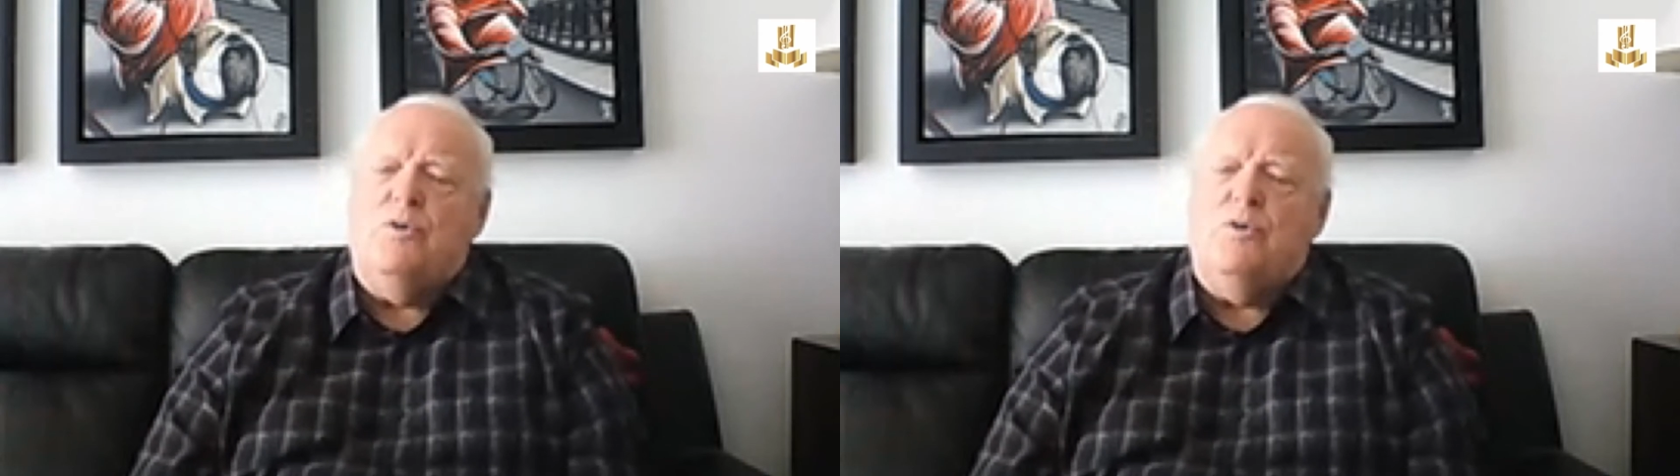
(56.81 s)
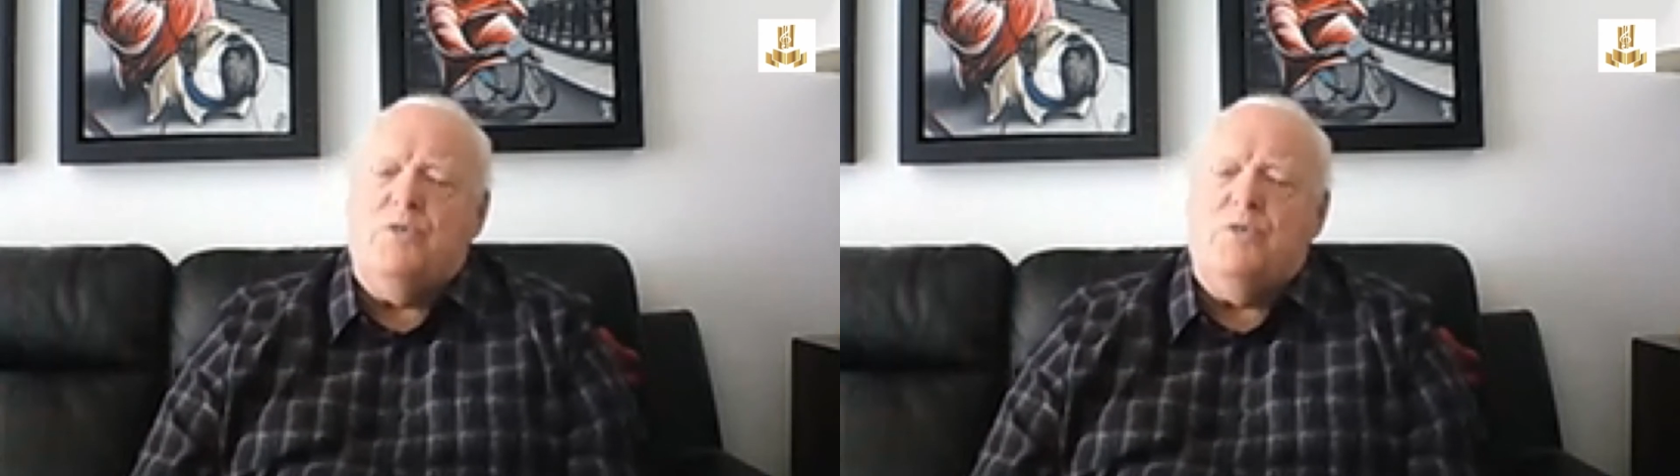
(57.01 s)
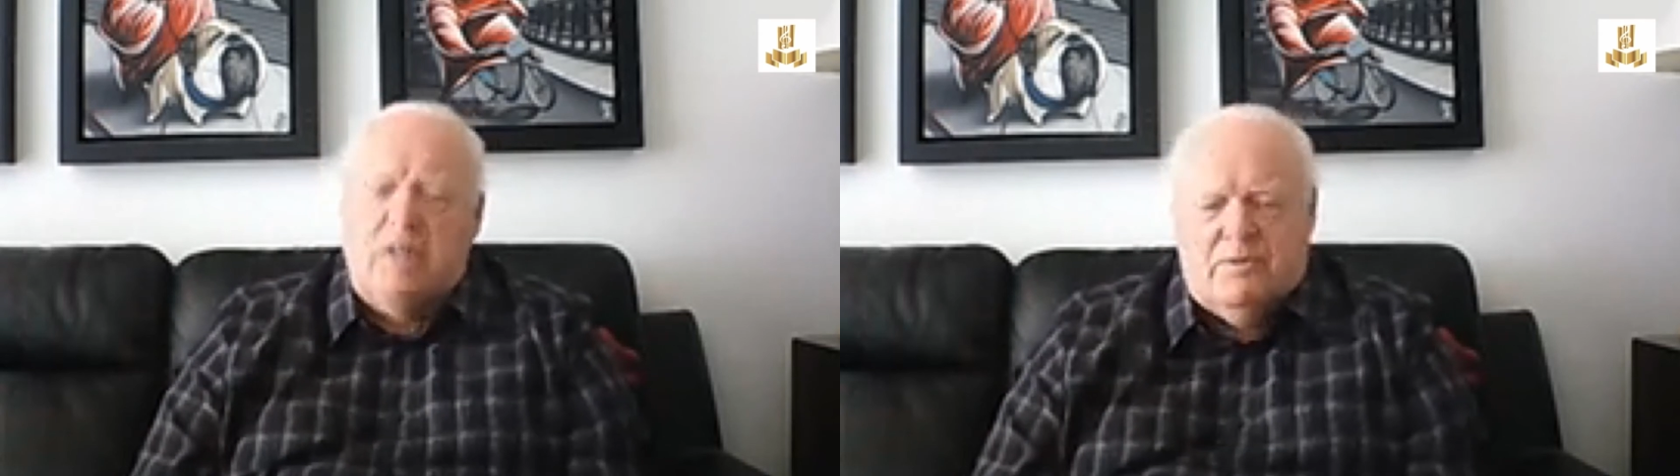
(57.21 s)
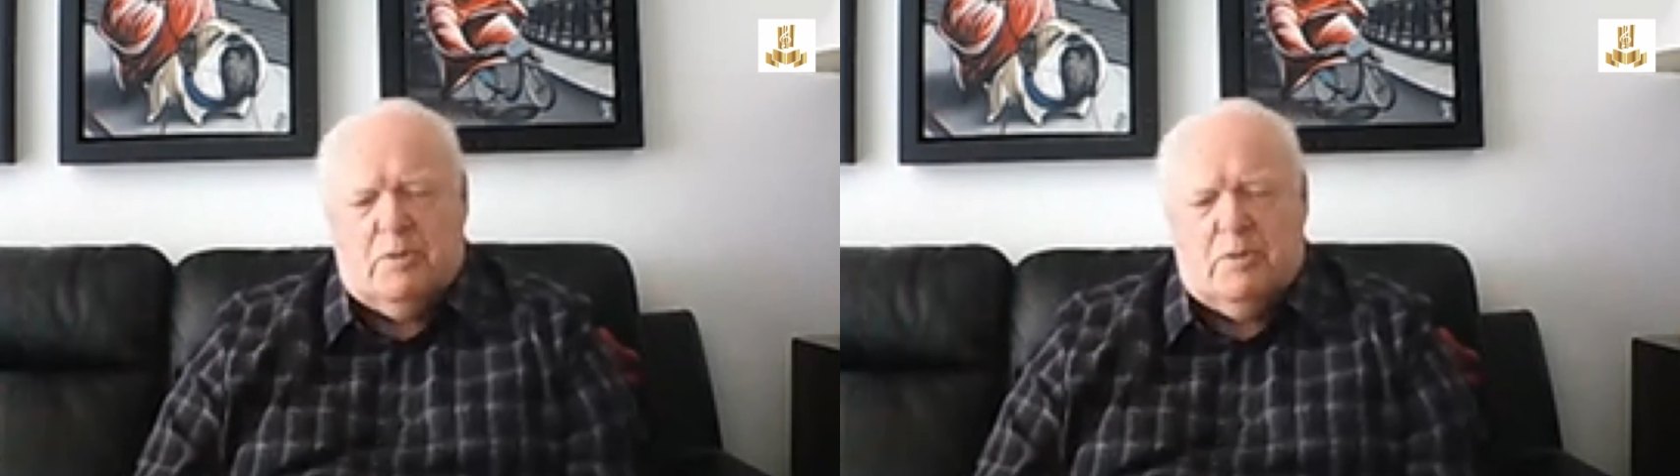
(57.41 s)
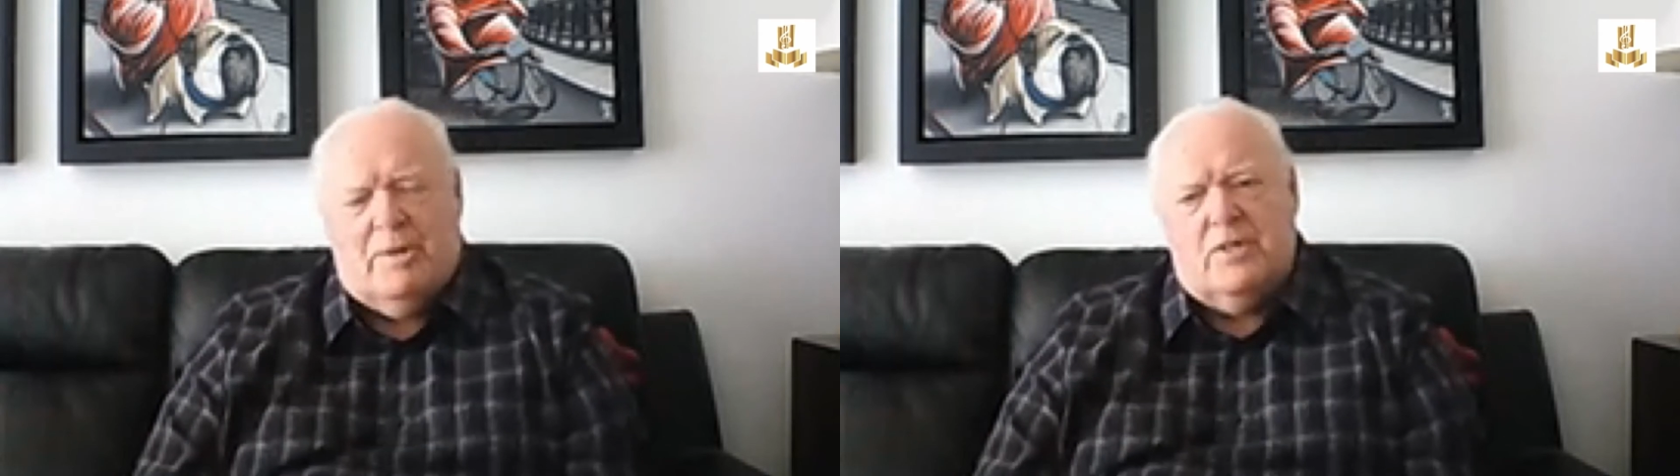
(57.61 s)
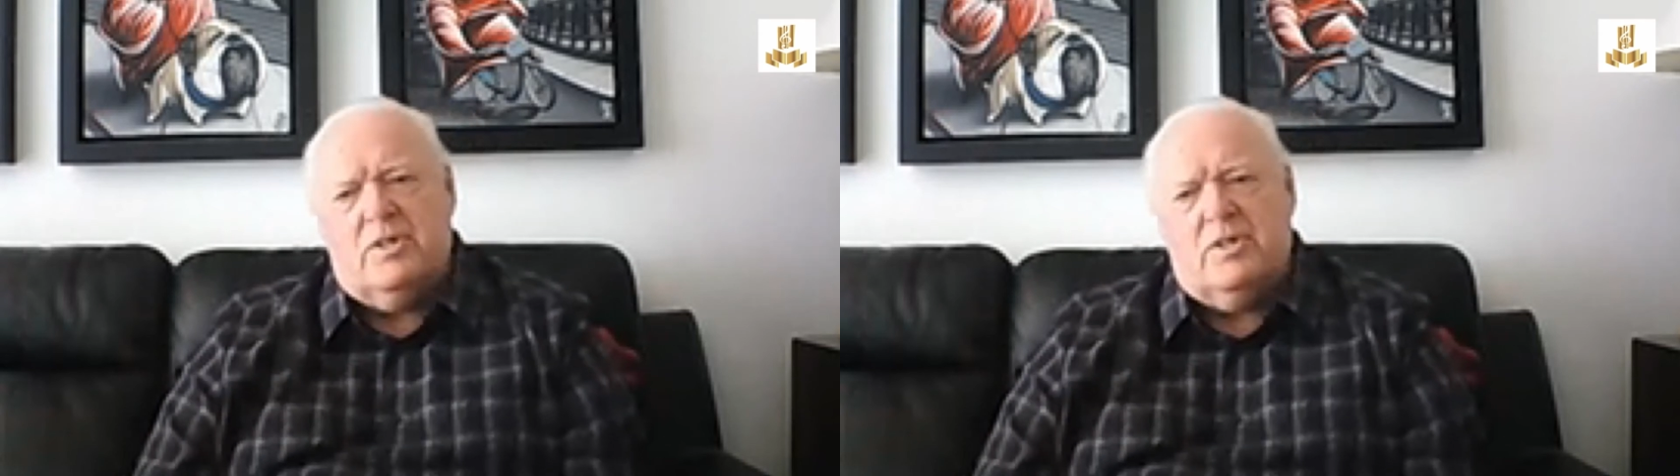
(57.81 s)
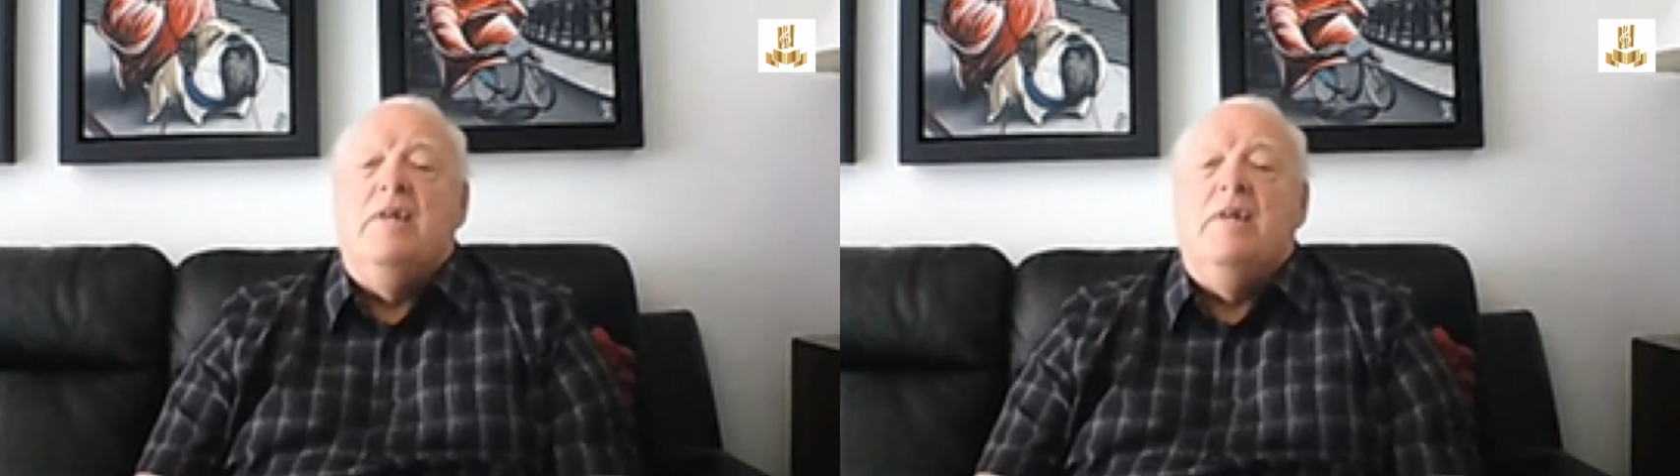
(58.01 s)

you deliver the piece.